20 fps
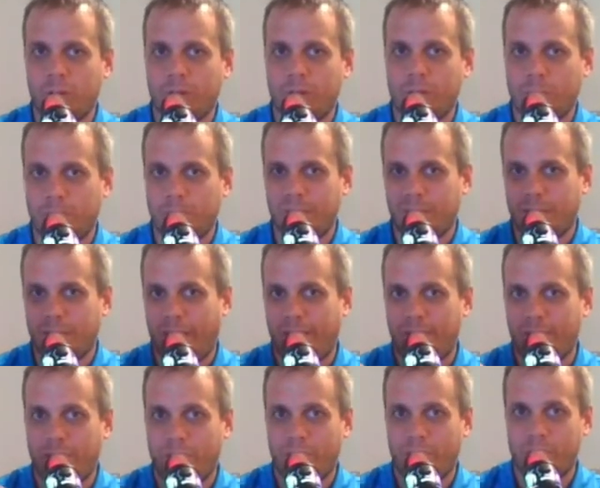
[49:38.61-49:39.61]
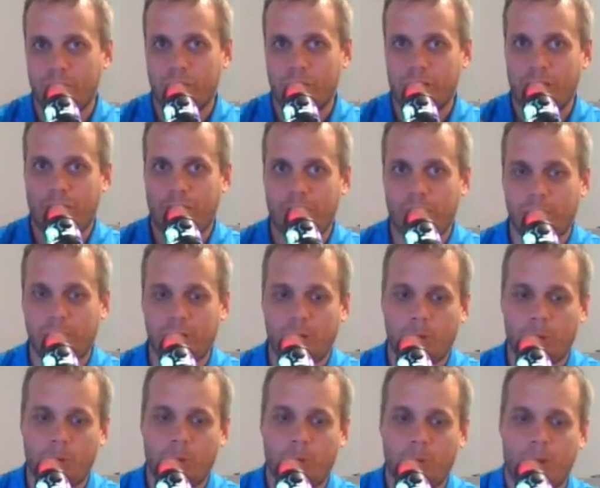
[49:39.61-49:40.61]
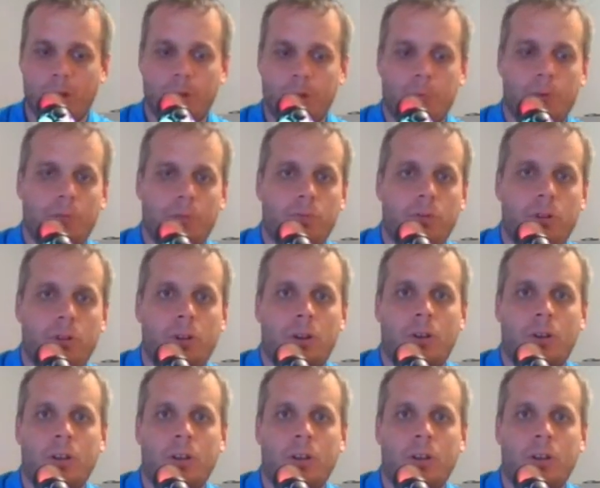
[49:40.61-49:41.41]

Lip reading: It'll have a larger share of the global wealth portfolio.